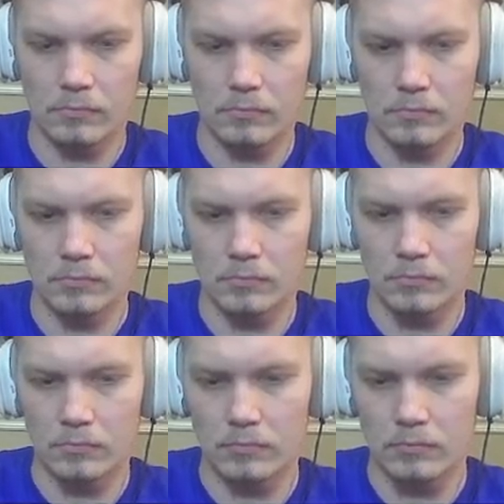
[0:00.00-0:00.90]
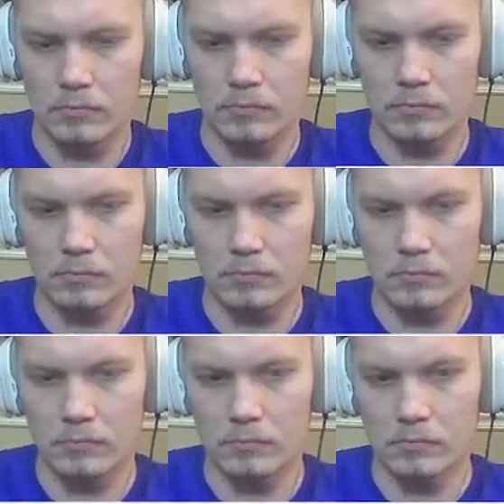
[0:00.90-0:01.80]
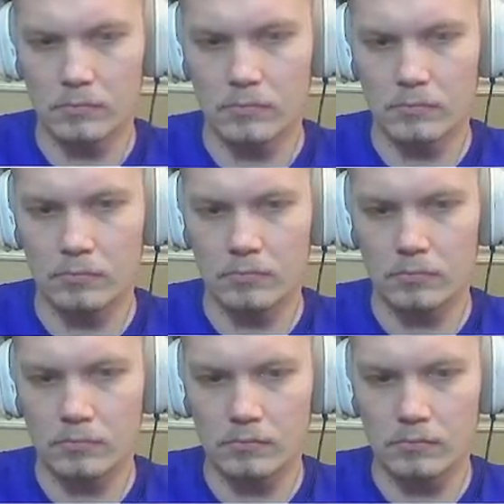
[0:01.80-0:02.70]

Nobody speaks.